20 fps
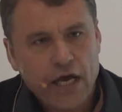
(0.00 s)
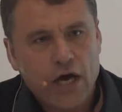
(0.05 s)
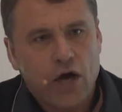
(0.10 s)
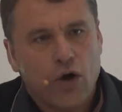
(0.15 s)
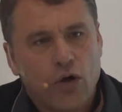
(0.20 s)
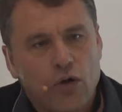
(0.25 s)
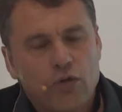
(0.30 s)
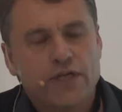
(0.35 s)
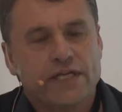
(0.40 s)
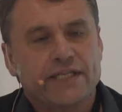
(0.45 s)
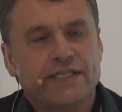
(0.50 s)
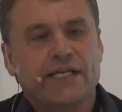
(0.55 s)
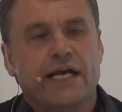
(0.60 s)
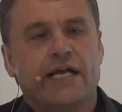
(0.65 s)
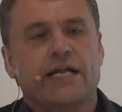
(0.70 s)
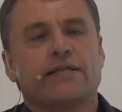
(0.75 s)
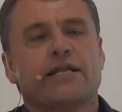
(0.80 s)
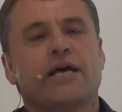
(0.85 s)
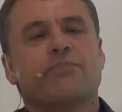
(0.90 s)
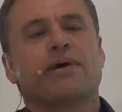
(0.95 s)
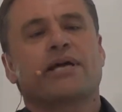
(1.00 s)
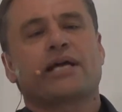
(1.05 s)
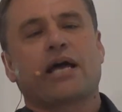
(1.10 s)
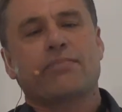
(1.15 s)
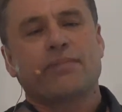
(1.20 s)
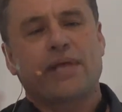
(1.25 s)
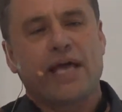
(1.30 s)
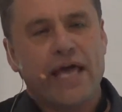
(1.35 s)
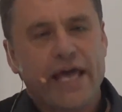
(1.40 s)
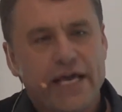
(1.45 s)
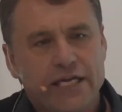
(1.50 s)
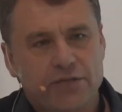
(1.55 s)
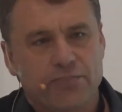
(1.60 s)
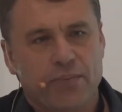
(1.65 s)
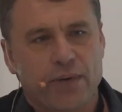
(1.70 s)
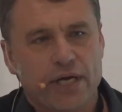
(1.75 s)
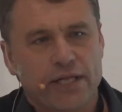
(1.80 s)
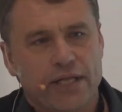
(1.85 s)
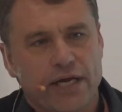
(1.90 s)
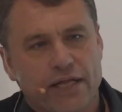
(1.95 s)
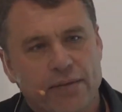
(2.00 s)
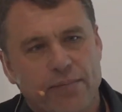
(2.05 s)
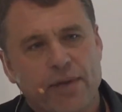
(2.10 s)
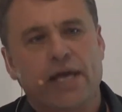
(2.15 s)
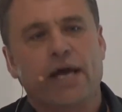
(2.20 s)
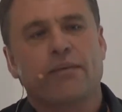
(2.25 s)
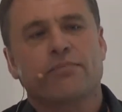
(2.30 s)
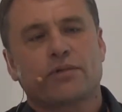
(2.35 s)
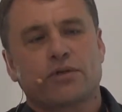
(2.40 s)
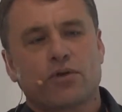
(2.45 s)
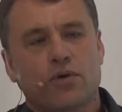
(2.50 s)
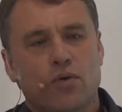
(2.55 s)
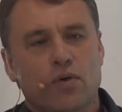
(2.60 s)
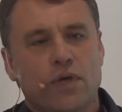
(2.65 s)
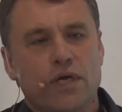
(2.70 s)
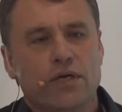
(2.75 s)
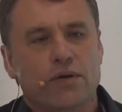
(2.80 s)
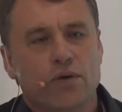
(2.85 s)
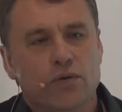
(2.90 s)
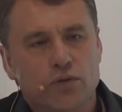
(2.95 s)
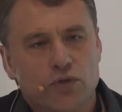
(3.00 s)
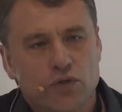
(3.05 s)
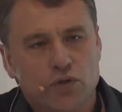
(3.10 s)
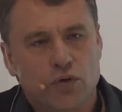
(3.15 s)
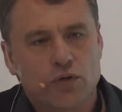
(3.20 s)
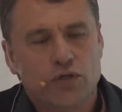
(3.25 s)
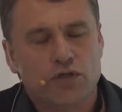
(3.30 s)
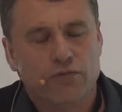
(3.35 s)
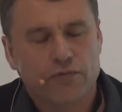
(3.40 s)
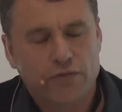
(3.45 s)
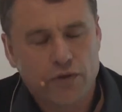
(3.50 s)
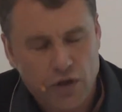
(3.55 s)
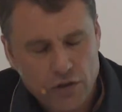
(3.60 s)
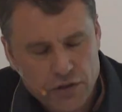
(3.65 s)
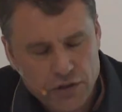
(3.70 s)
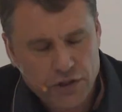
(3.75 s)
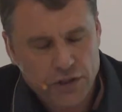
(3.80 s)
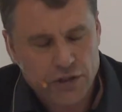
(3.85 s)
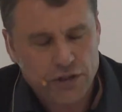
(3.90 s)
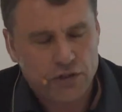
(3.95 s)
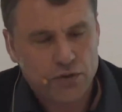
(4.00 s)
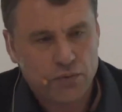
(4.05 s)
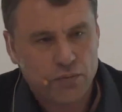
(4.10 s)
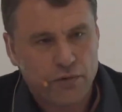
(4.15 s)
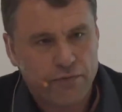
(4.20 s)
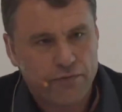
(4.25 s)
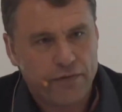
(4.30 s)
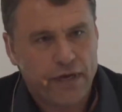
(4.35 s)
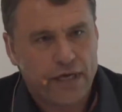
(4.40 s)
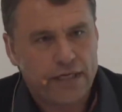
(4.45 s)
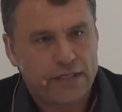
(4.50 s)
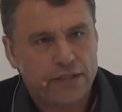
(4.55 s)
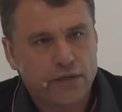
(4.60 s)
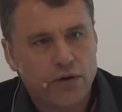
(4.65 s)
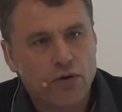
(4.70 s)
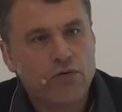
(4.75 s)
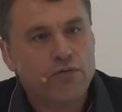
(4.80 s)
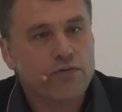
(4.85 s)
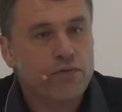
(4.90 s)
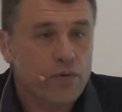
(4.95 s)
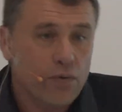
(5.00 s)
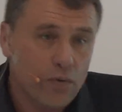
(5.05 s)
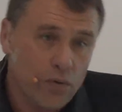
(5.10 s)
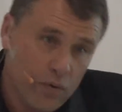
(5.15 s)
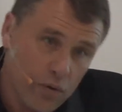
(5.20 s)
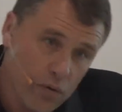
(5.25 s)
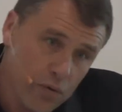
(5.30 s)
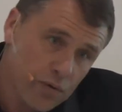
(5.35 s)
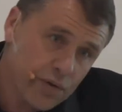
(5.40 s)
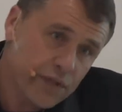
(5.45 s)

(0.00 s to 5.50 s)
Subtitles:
all of a sudden they become the expert and they become talking all sorts of nonsense with us, or